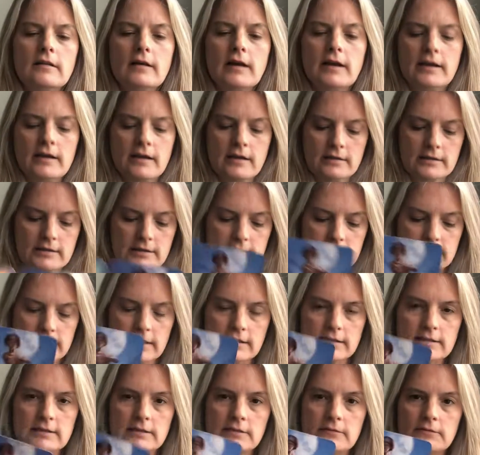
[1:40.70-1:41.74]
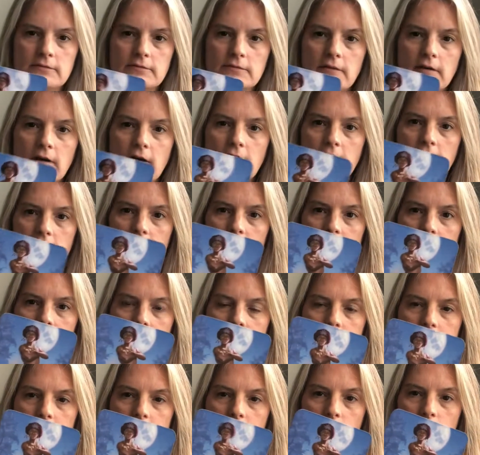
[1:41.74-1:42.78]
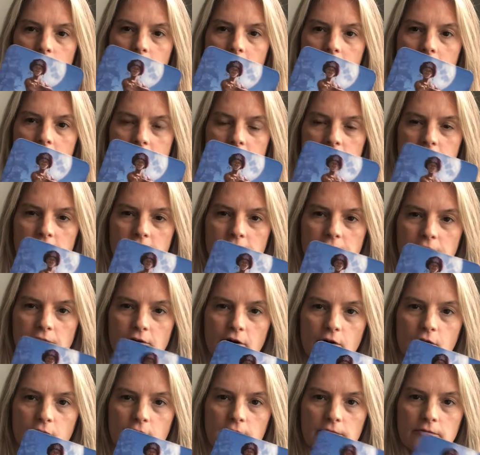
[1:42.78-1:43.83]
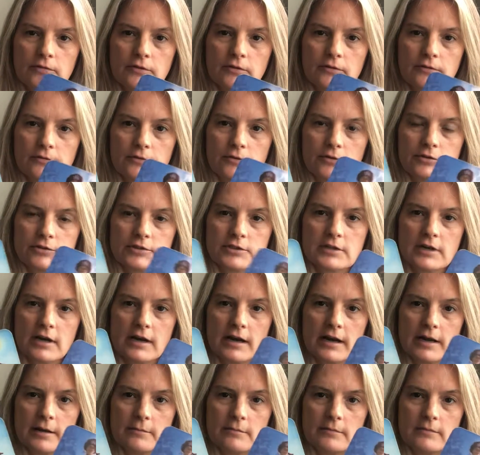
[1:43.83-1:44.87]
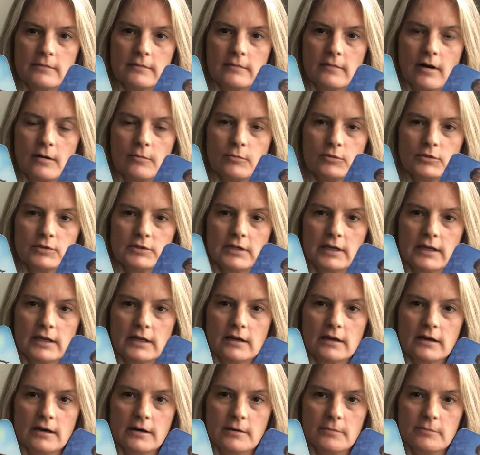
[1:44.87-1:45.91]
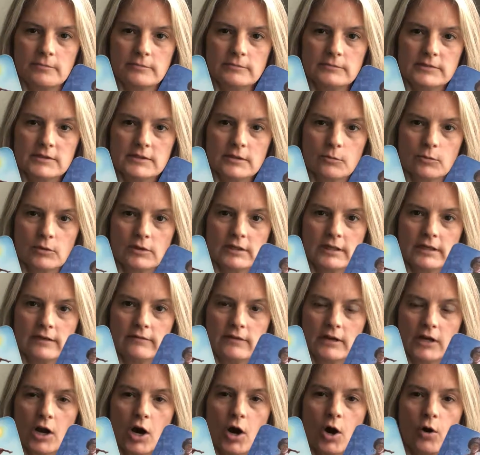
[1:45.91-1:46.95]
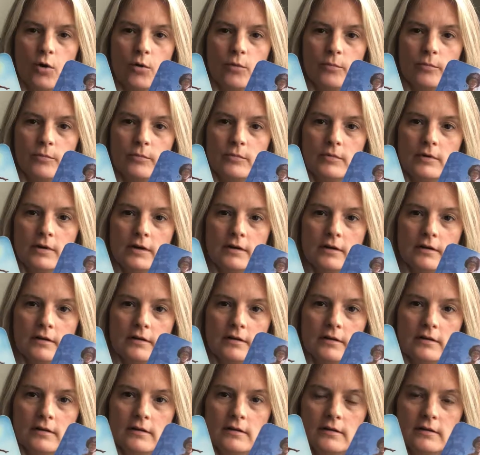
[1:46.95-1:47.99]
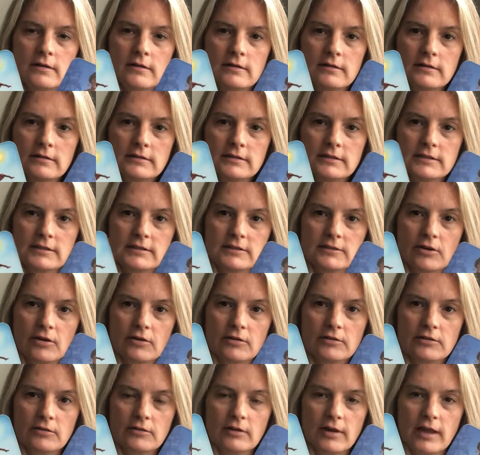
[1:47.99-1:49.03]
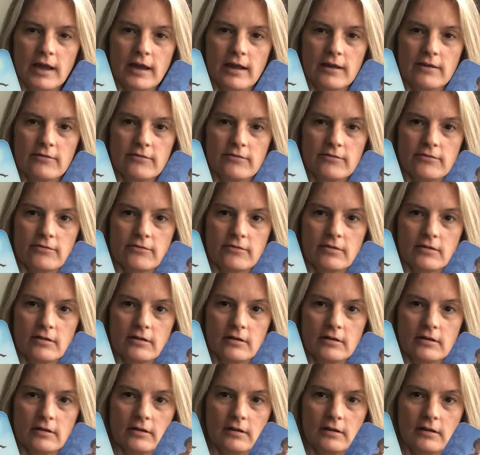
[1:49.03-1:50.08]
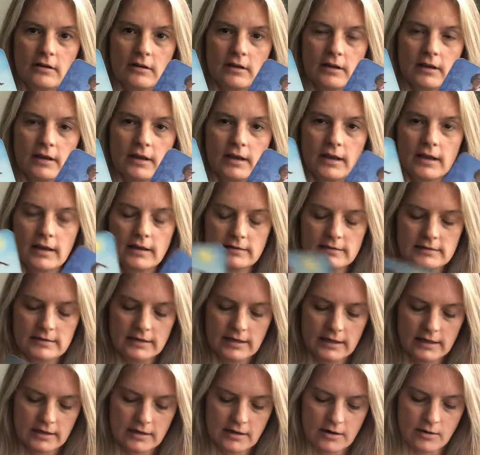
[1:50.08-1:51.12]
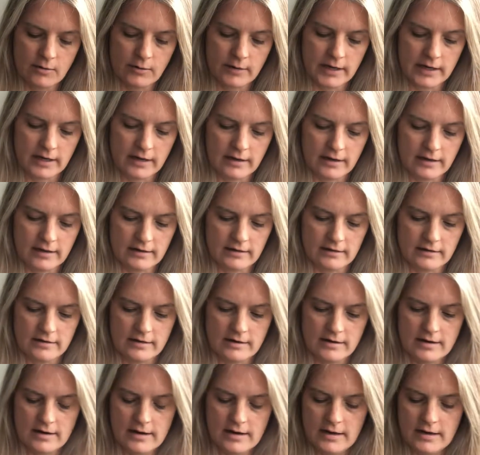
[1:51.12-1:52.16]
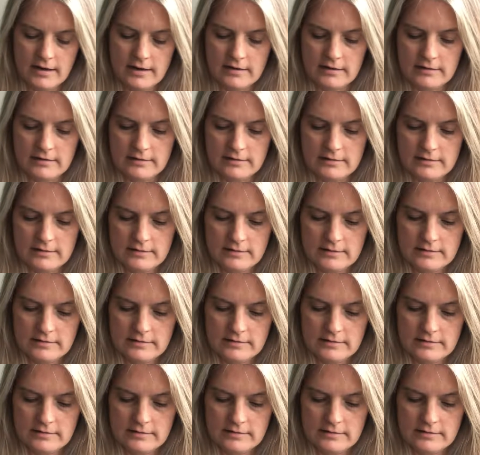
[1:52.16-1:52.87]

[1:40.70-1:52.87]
I got the sense of uh, going off on your own for the first time. Almost like um, someone leaving home to start their life and to get going and and